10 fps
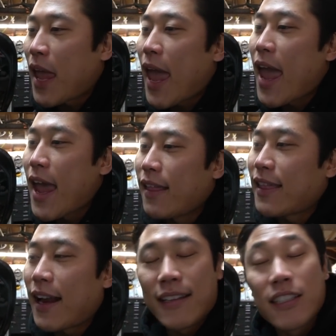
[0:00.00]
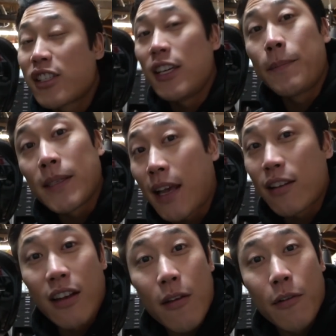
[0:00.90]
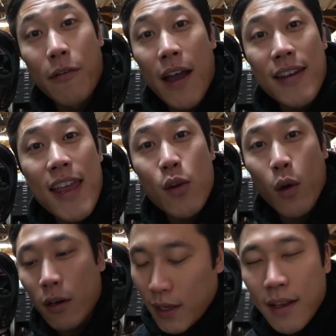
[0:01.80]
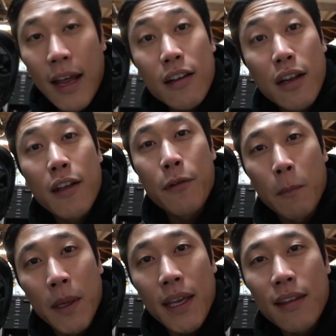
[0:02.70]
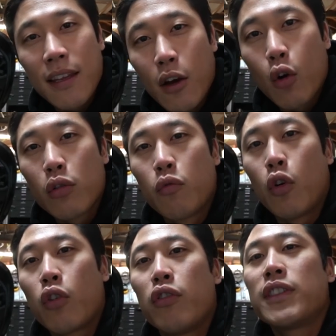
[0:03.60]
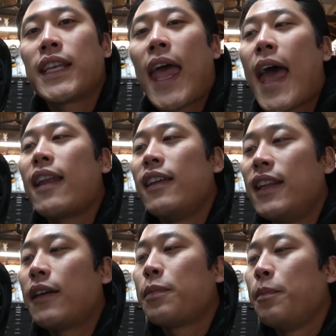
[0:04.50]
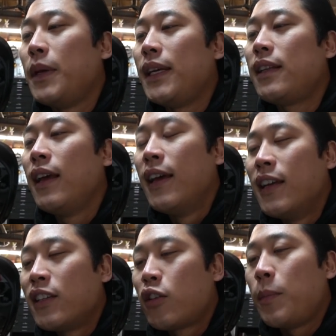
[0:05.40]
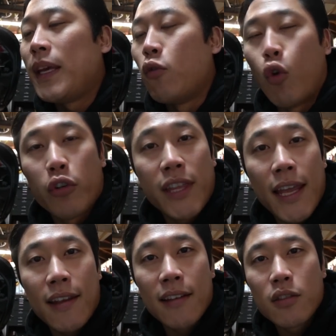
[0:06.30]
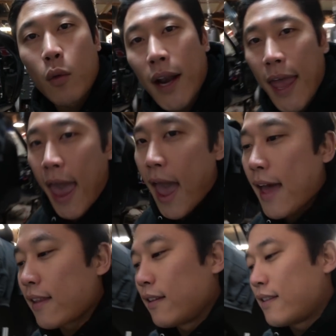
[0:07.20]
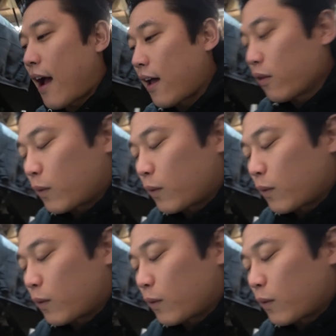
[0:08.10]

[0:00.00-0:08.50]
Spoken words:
And that is the cheapest I could ever find anywhere. Luckily for me, the old rotors had enough meat to be rotated. So what I had done